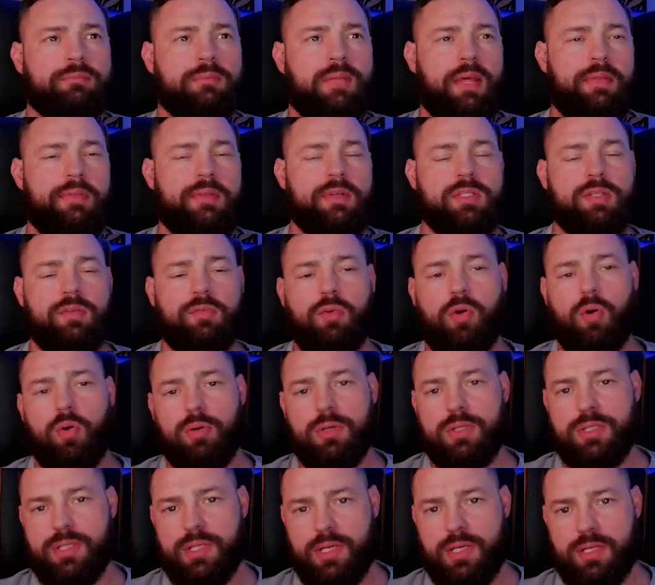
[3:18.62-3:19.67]
And this, of
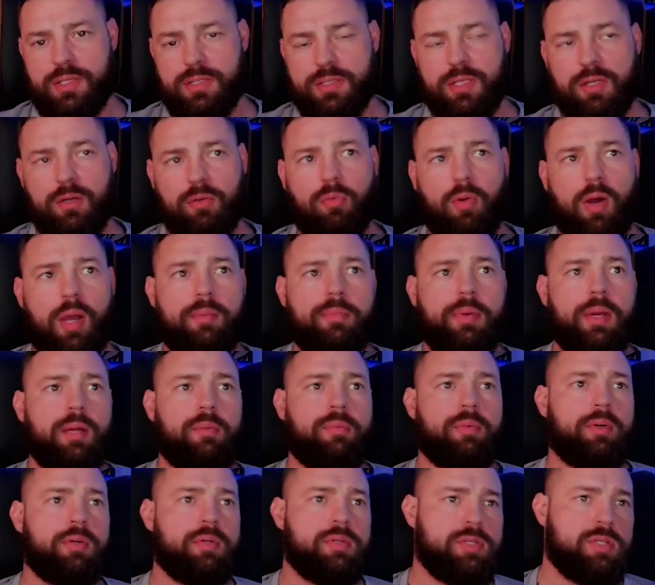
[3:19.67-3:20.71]
course, is their white paper.